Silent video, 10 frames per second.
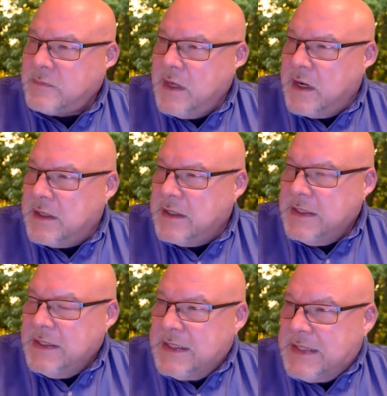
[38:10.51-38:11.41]
Uh,
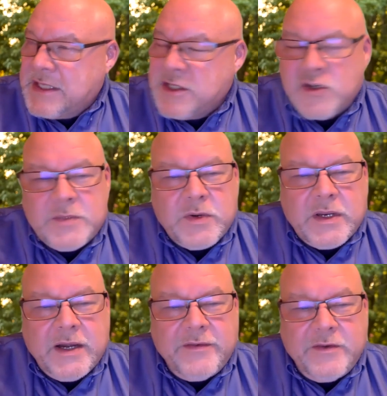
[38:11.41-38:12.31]
that's usually
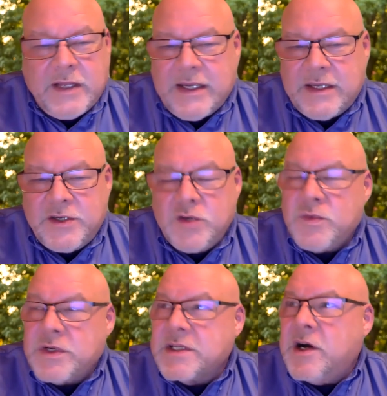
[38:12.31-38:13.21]
pretty helpful. I get
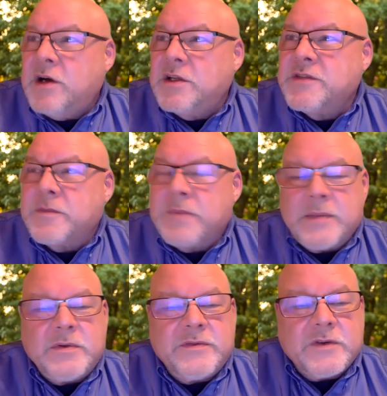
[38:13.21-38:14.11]
numerous calls from
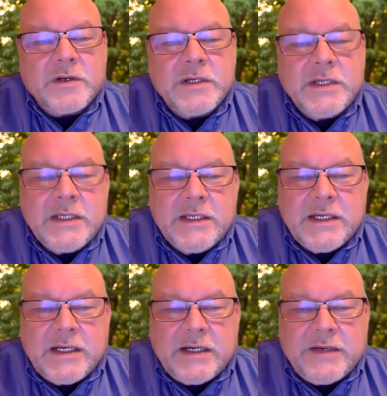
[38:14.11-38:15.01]
people for
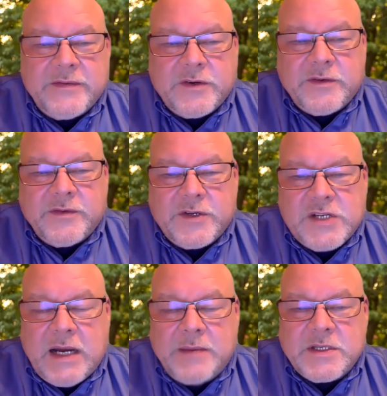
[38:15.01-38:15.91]
uh, for for
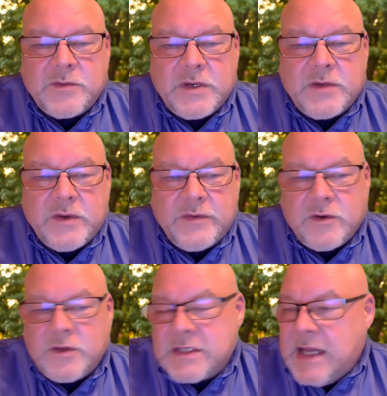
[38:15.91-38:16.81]
jobs and re
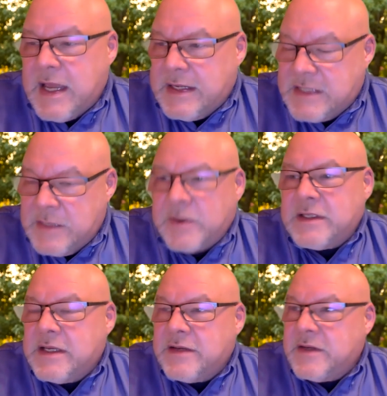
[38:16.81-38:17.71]
referrals, and and
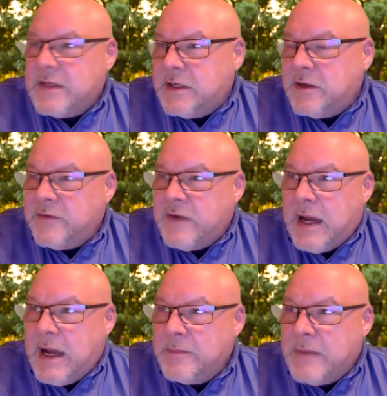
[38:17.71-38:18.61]
typically, you know,
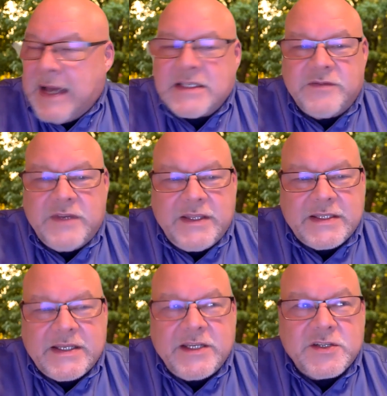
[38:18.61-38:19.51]
I'm active in
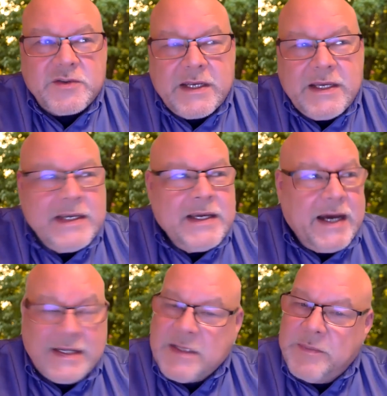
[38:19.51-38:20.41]
this industry.
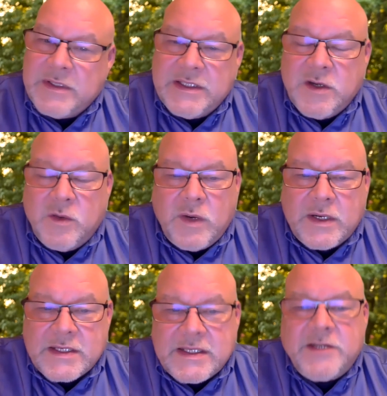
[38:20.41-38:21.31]
I typically don't want to
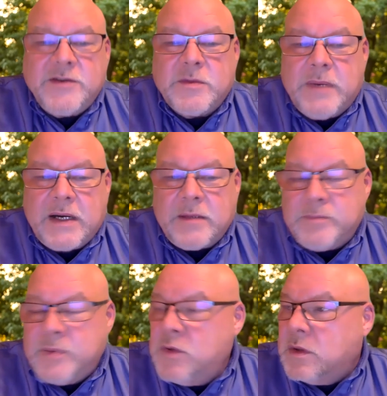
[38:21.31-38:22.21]
send you the bottom
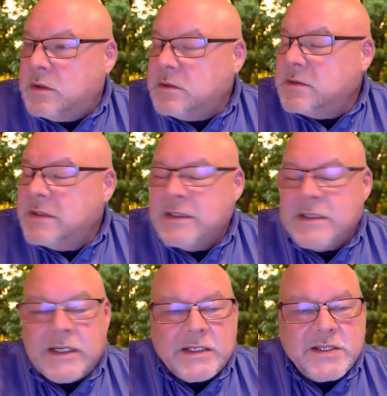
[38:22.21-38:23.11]
pool
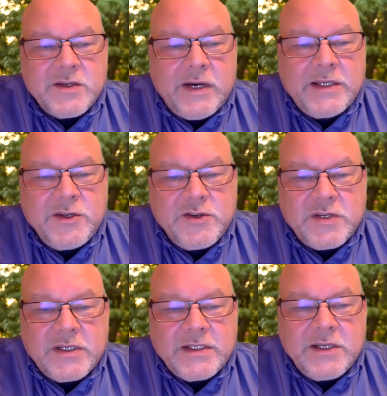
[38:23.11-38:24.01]
uh, so I
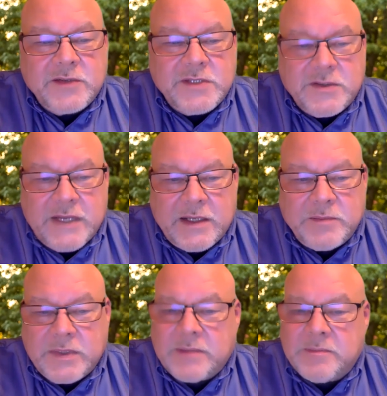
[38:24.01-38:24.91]
usually don't do
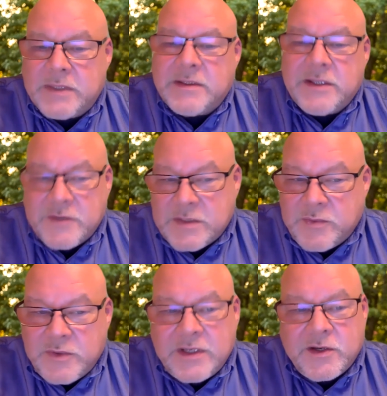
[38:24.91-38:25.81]
that, but but there is a
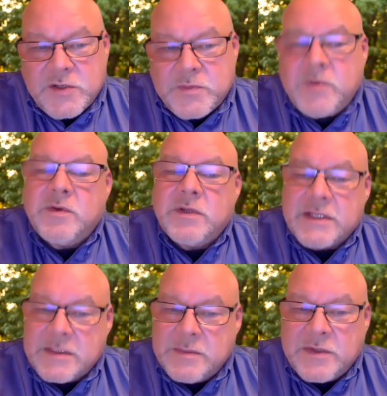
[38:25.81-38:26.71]
pretty large pool, and
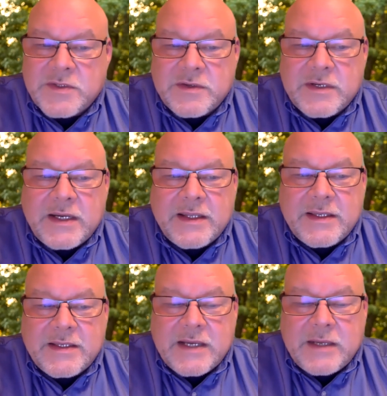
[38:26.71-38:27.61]
some of those are not at the
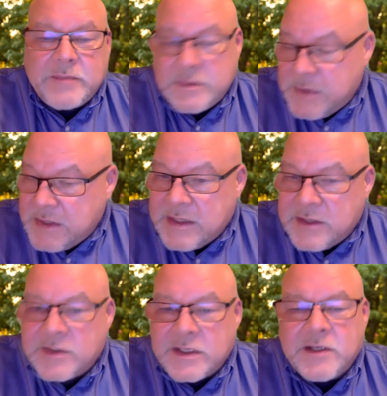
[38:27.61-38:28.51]
top, but but
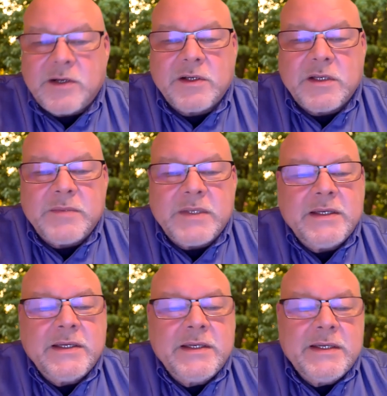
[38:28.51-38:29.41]
they all can be
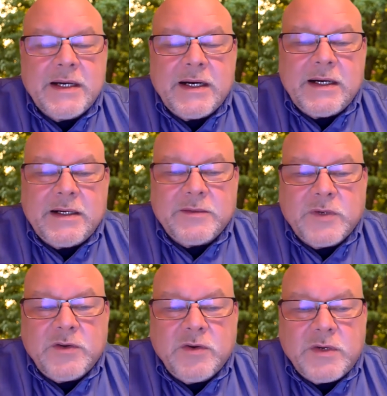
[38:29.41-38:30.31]
uh,
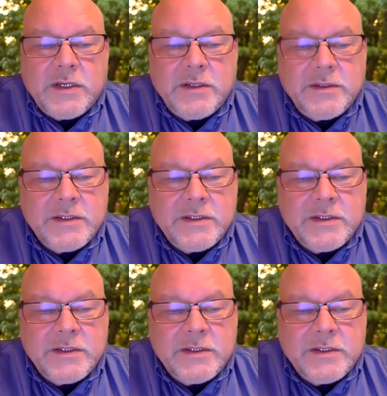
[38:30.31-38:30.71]
recruited.